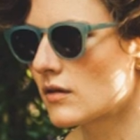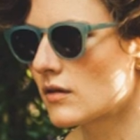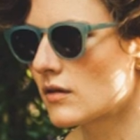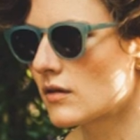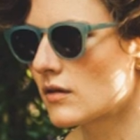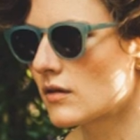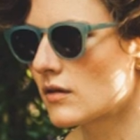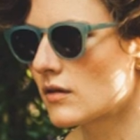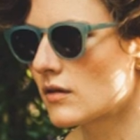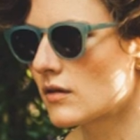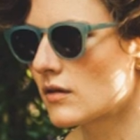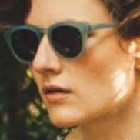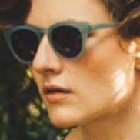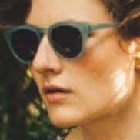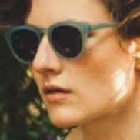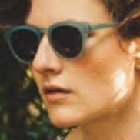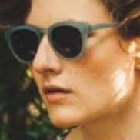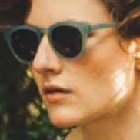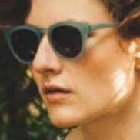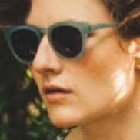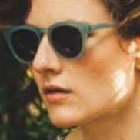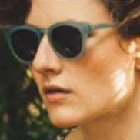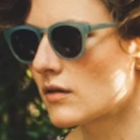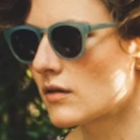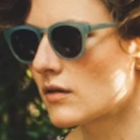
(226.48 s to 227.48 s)

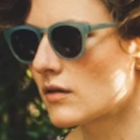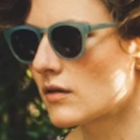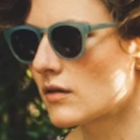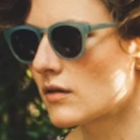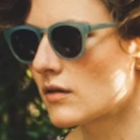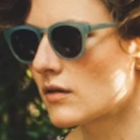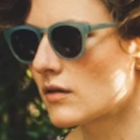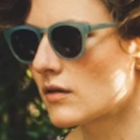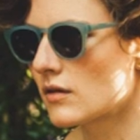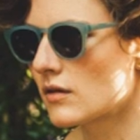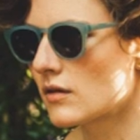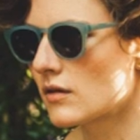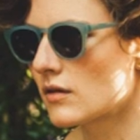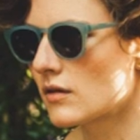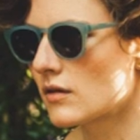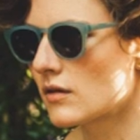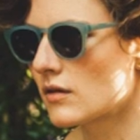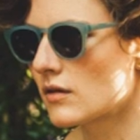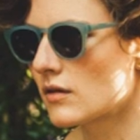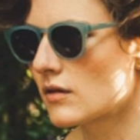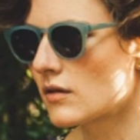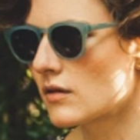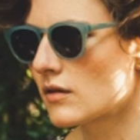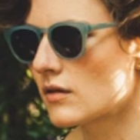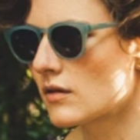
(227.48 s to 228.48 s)

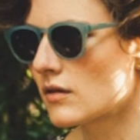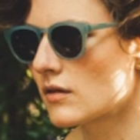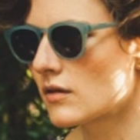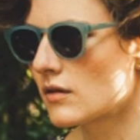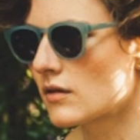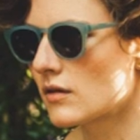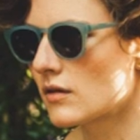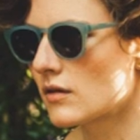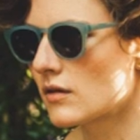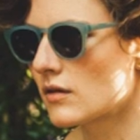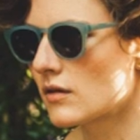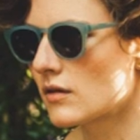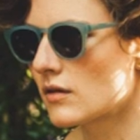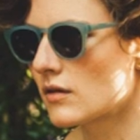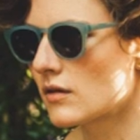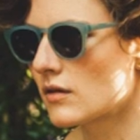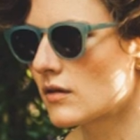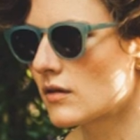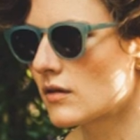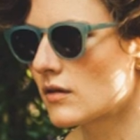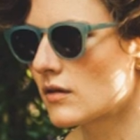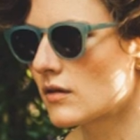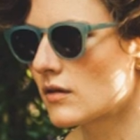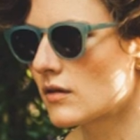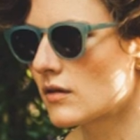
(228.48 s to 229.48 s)

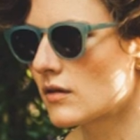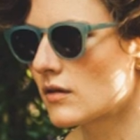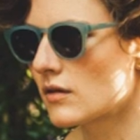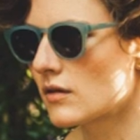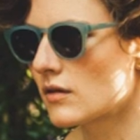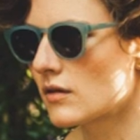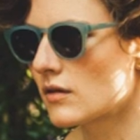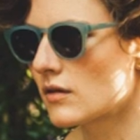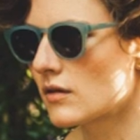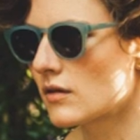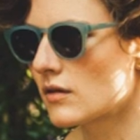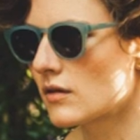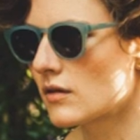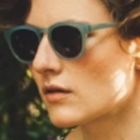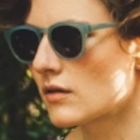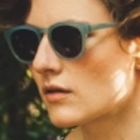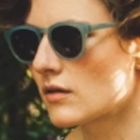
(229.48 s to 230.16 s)
[no speech]